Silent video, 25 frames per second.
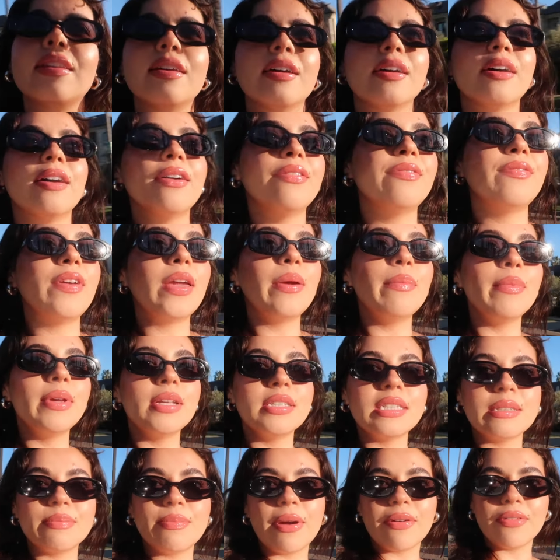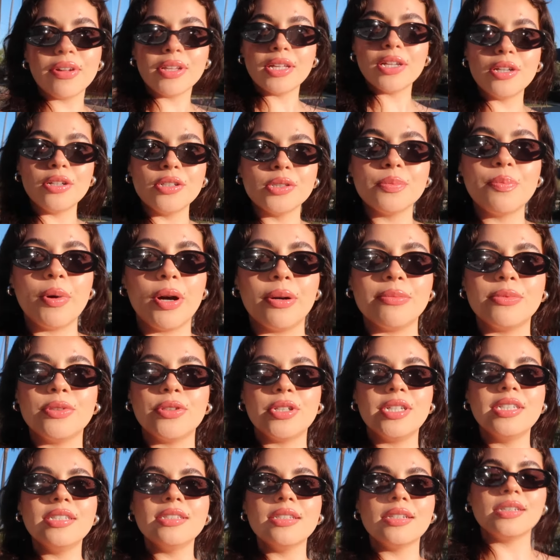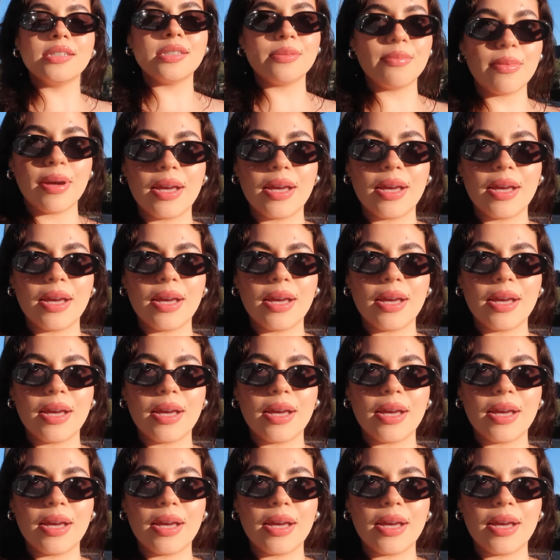the famous Beverly Hills palm trees because